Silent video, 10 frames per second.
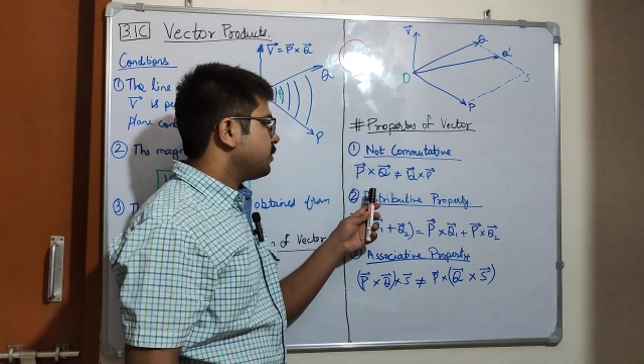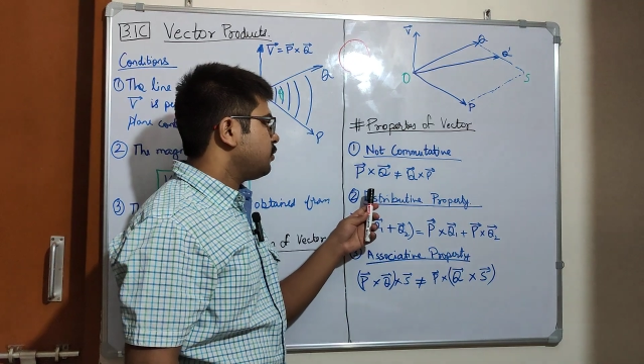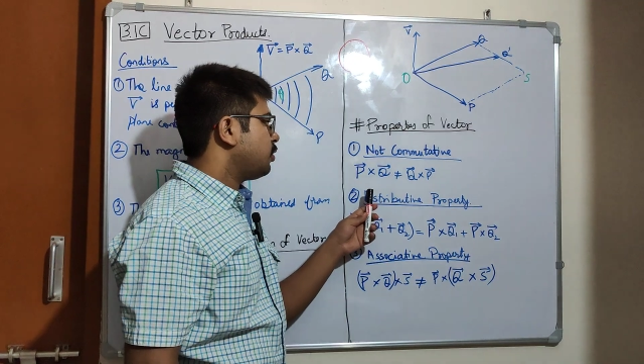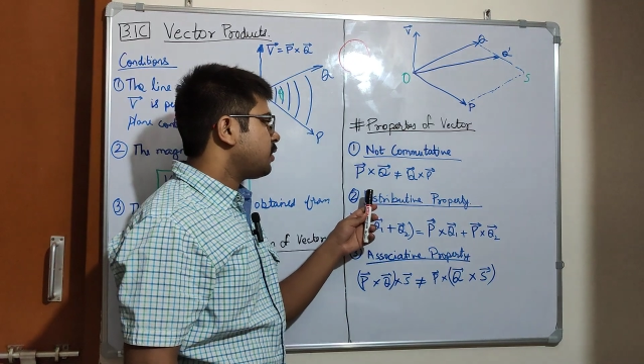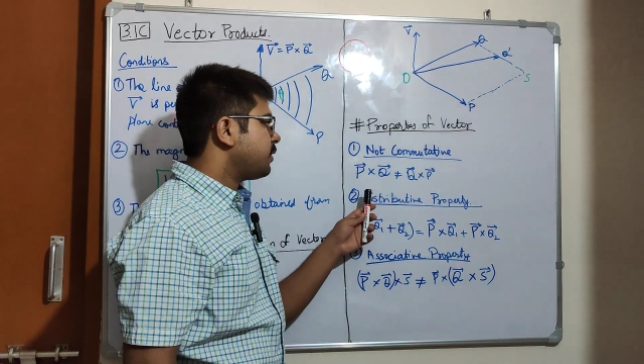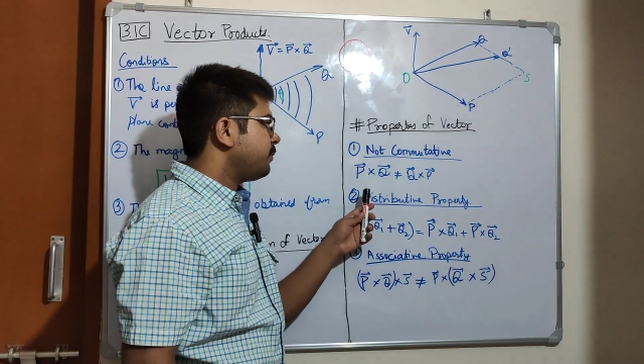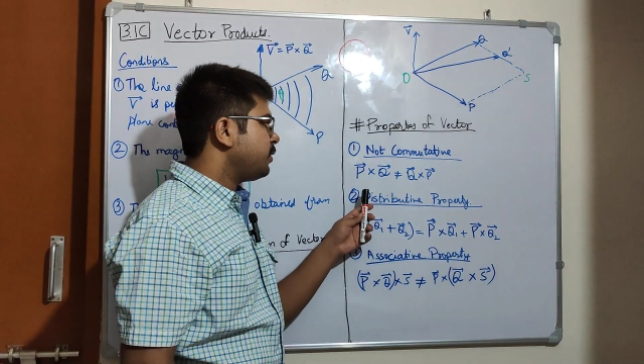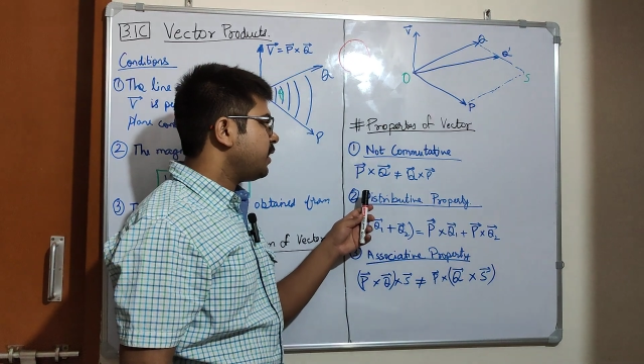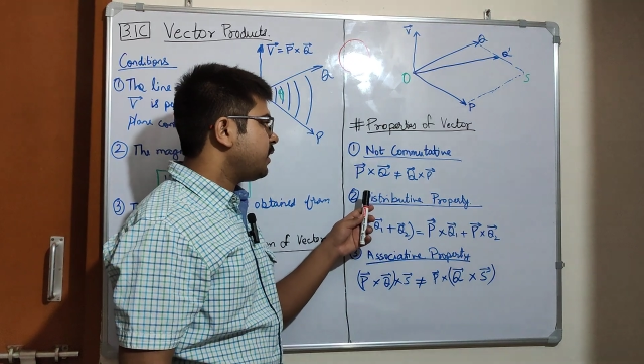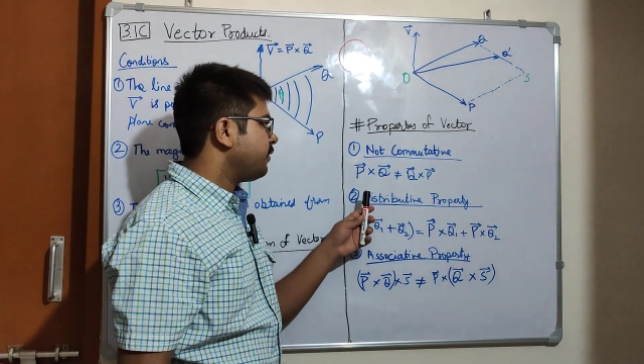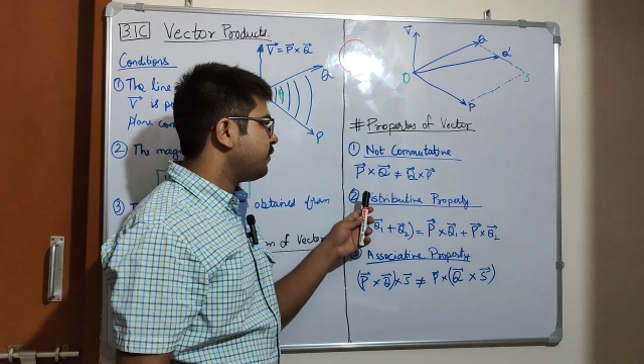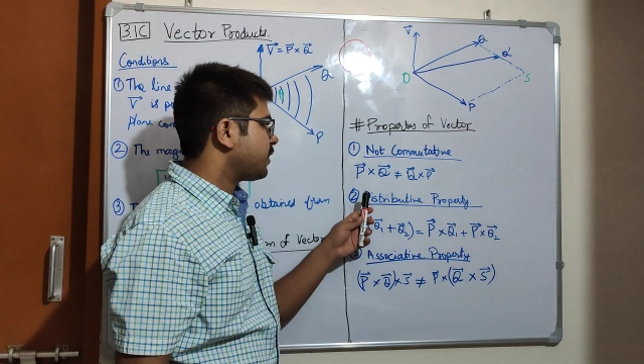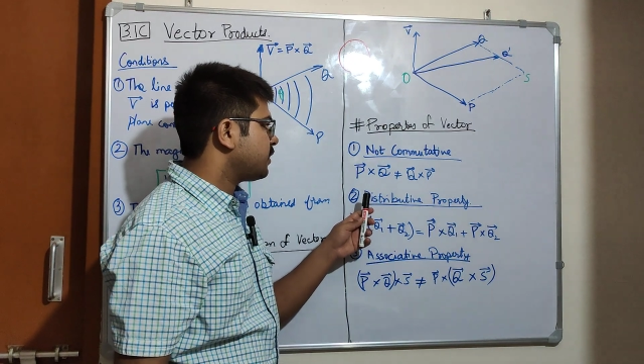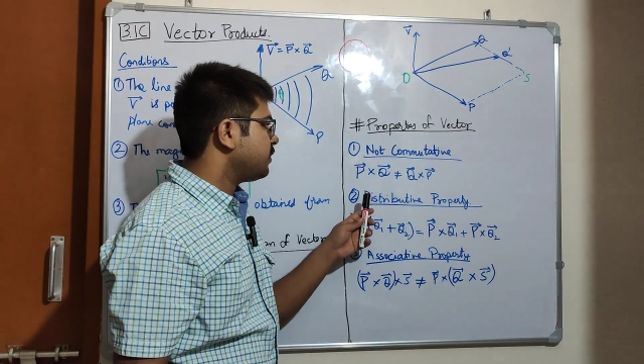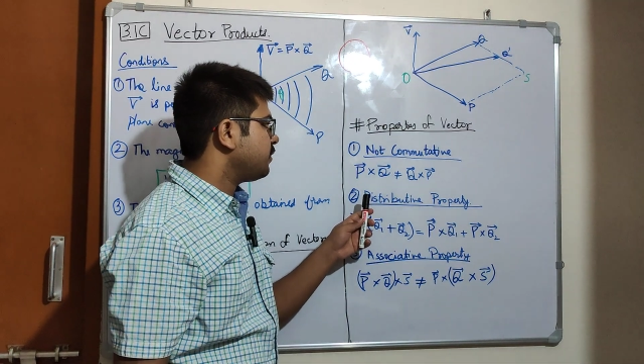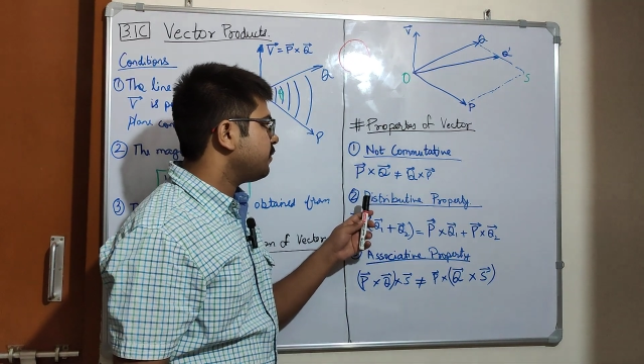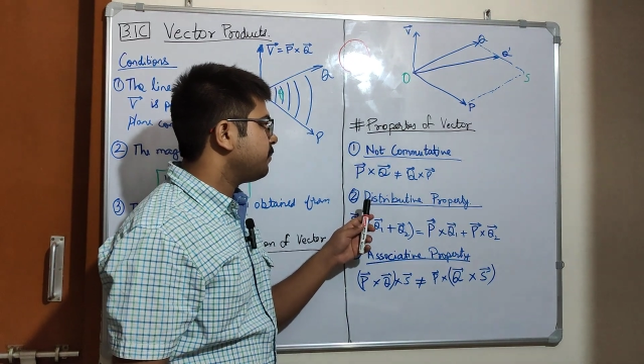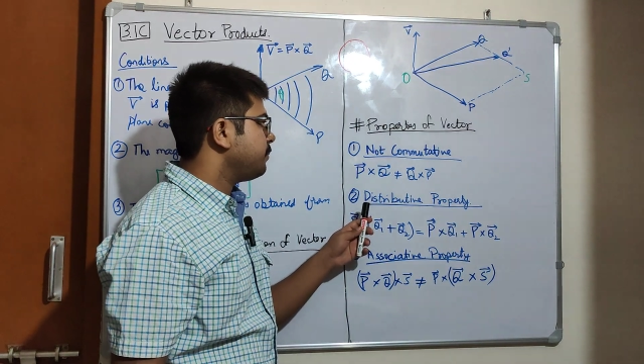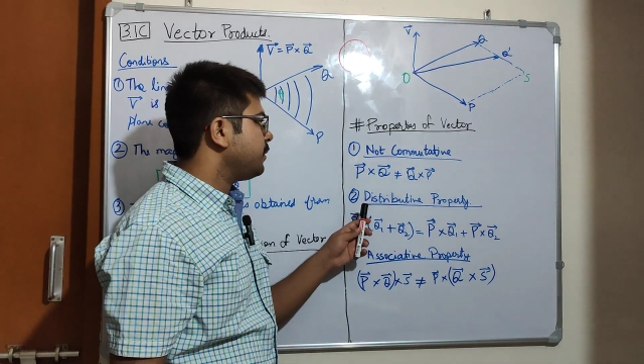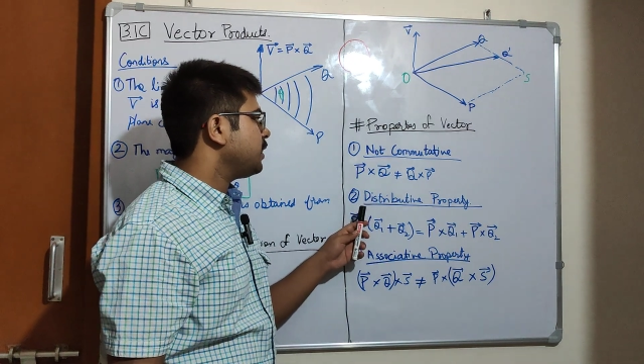Not commutative vector
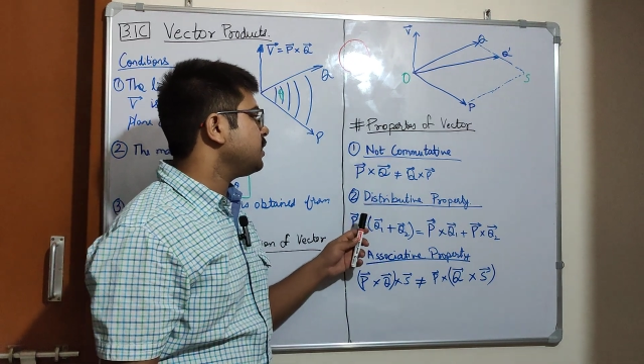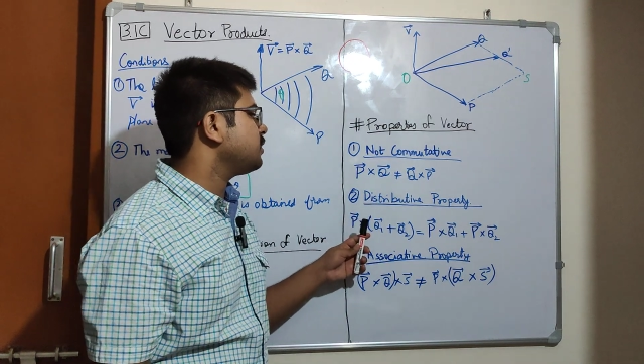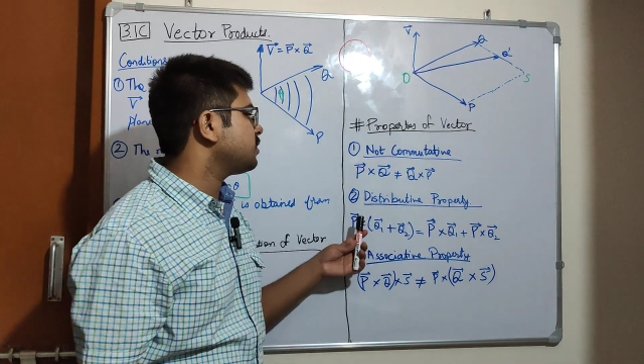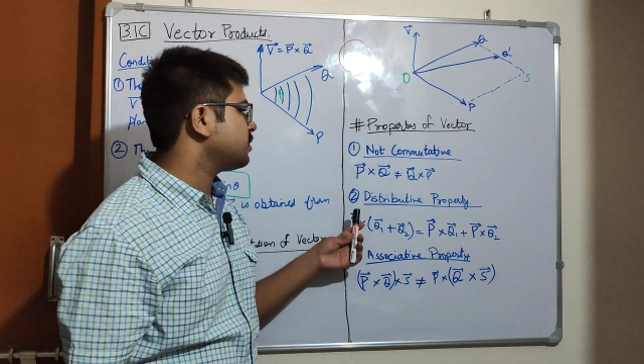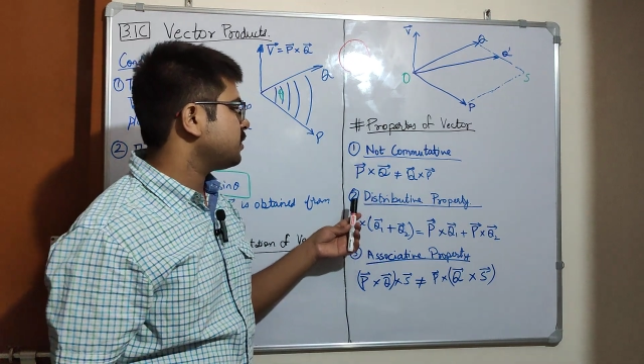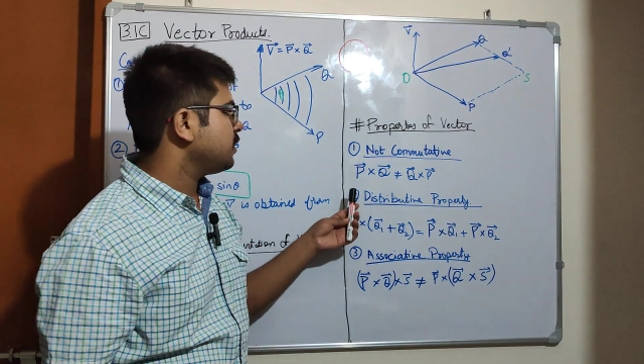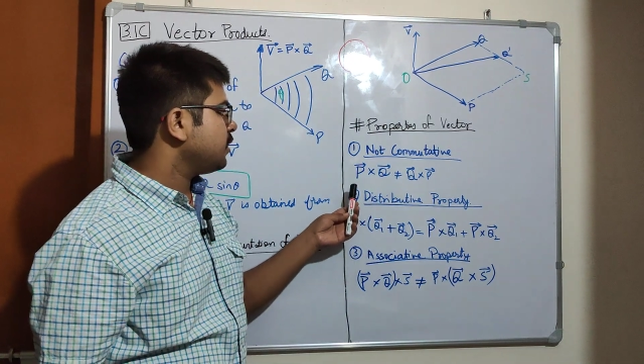means